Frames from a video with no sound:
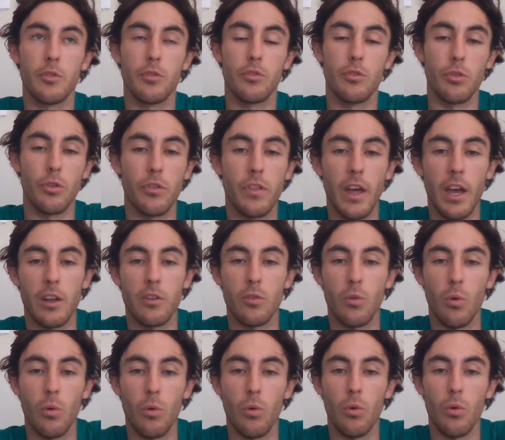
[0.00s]
took that
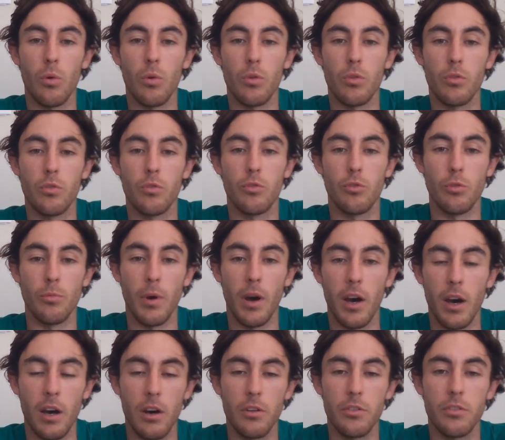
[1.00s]
all to my
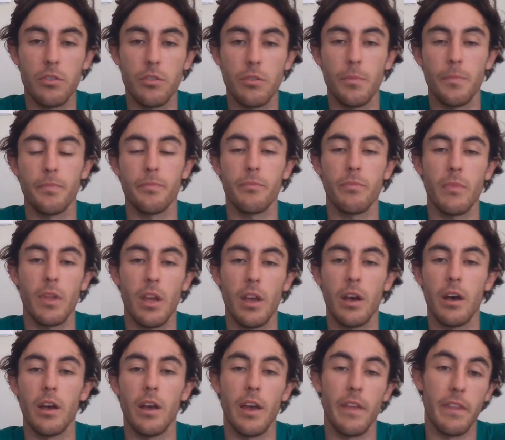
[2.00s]
house,
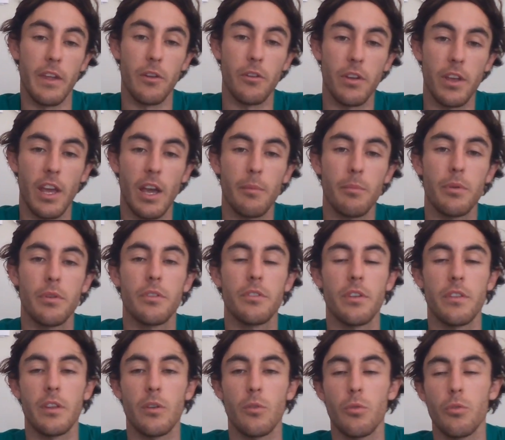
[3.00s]
and then to campus.
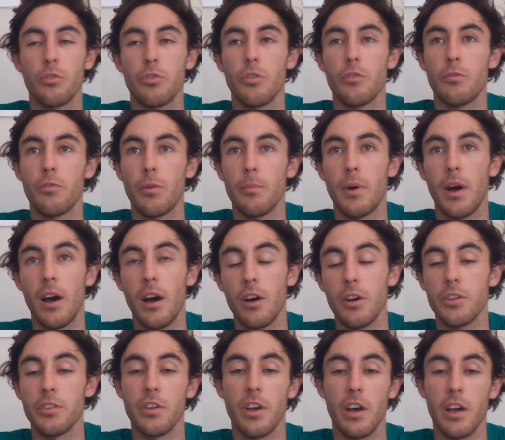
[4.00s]
And then also from my
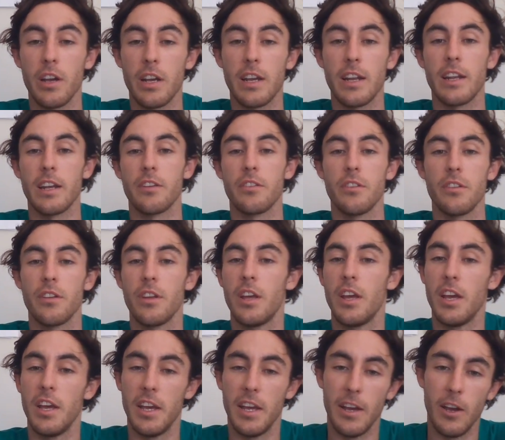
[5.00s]
house, I collected,
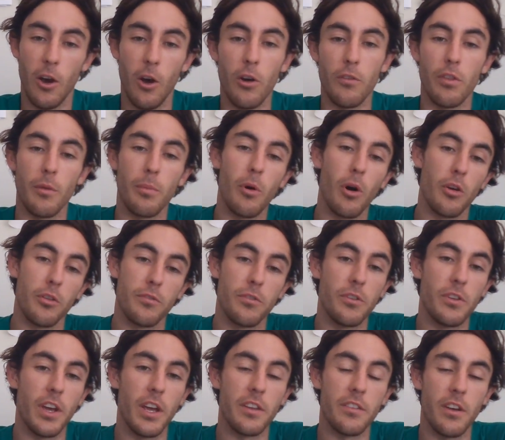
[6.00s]
over the past few
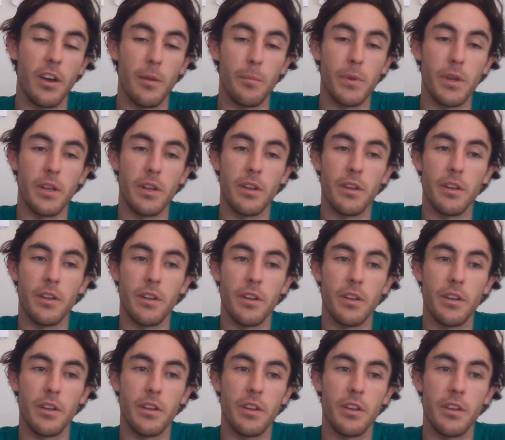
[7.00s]
days, I've been
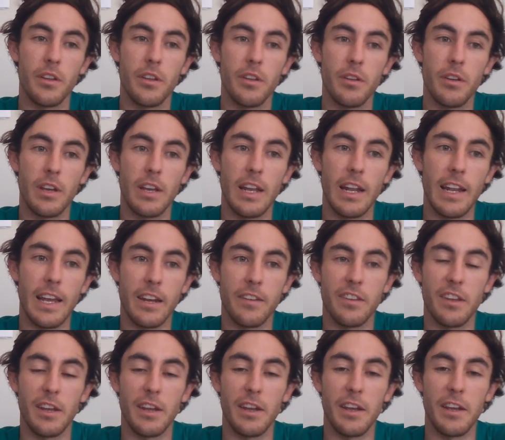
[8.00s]

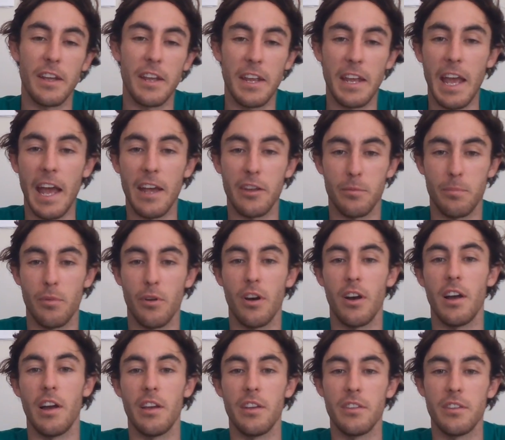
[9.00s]
collecting gas
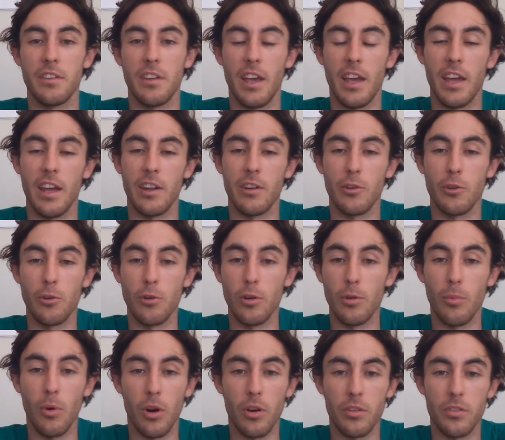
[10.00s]
braais and cooler
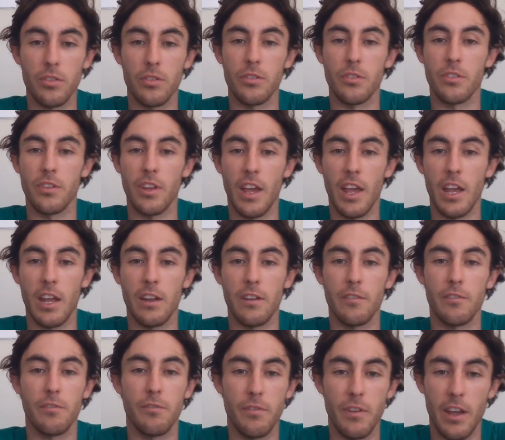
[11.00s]
boxes and
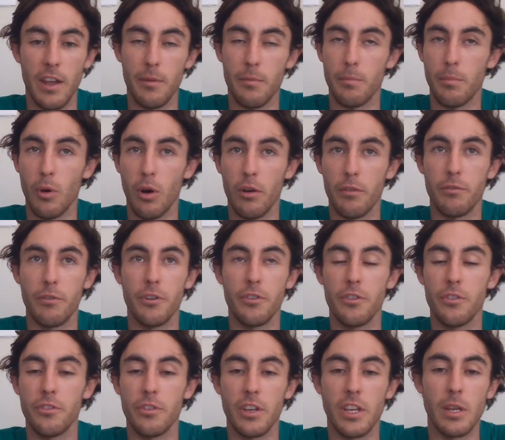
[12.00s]
bar
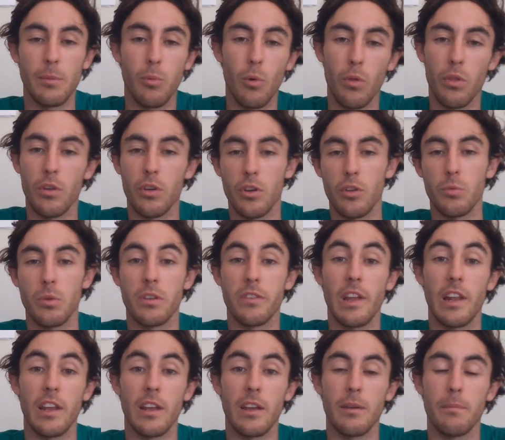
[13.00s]
fridges to keep all because we're
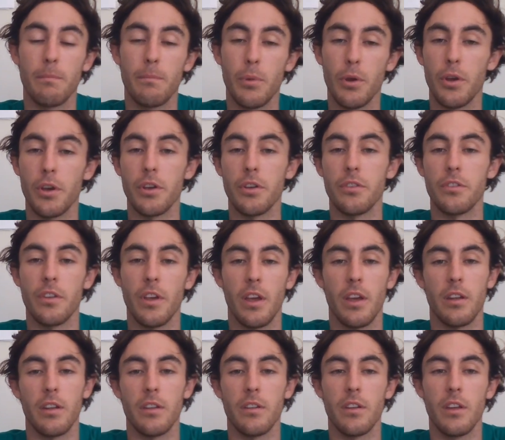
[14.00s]
selling burgers
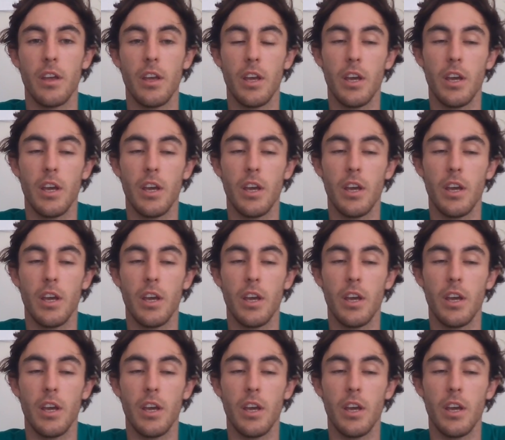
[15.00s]
and